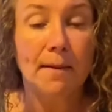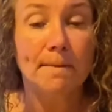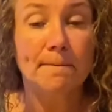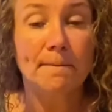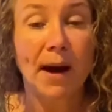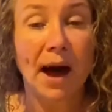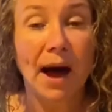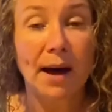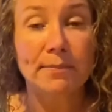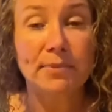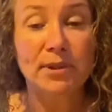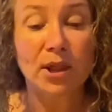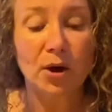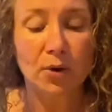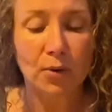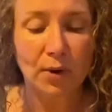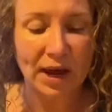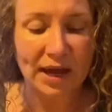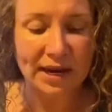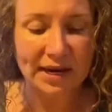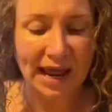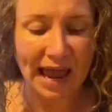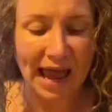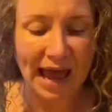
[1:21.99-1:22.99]
Pablo
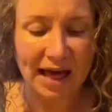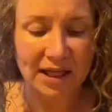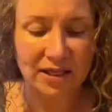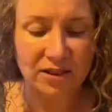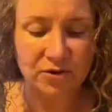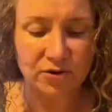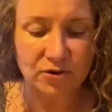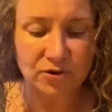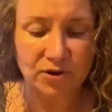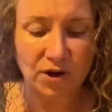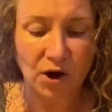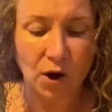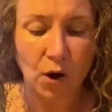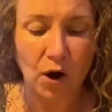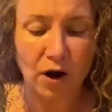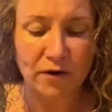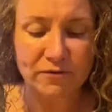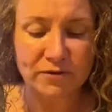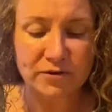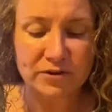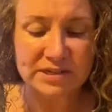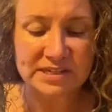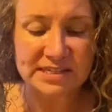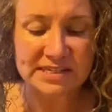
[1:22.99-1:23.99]
and Allard
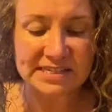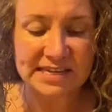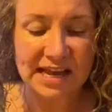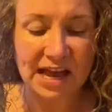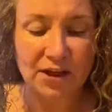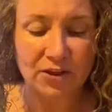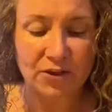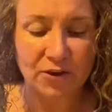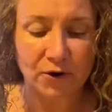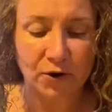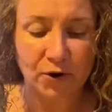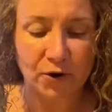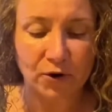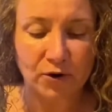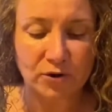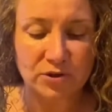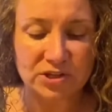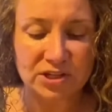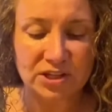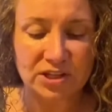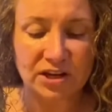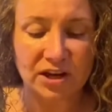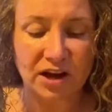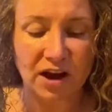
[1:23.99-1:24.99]
offered to sell their herd
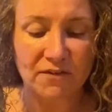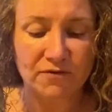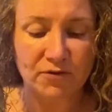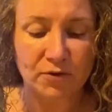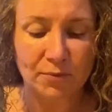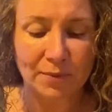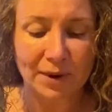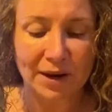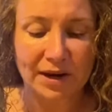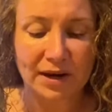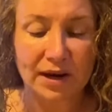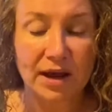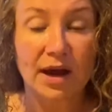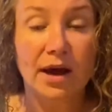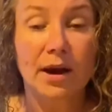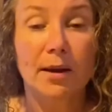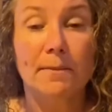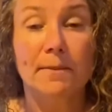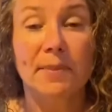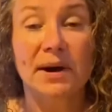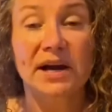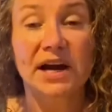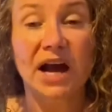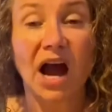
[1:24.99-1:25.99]
to the government,
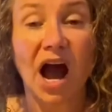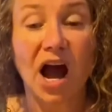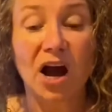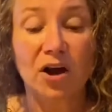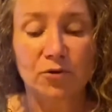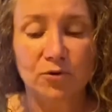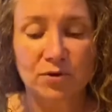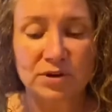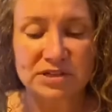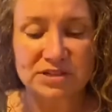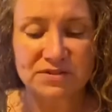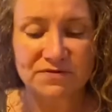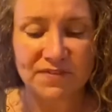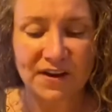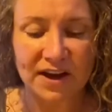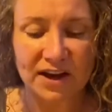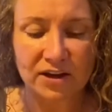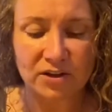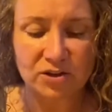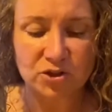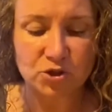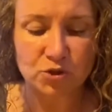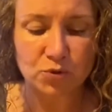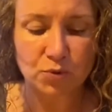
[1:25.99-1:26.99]
but Congress
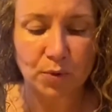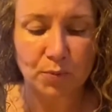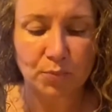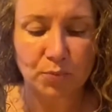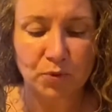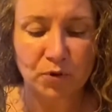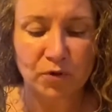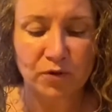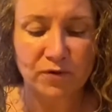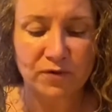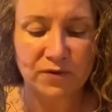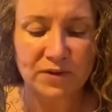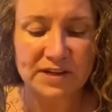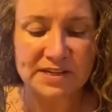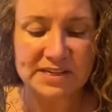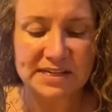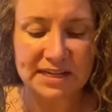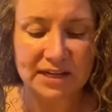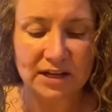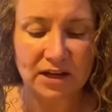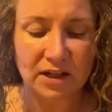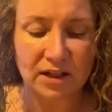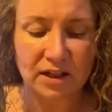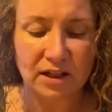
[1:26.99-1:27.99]
failed to approve the
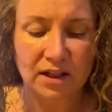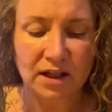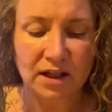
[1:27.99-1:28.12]
deal.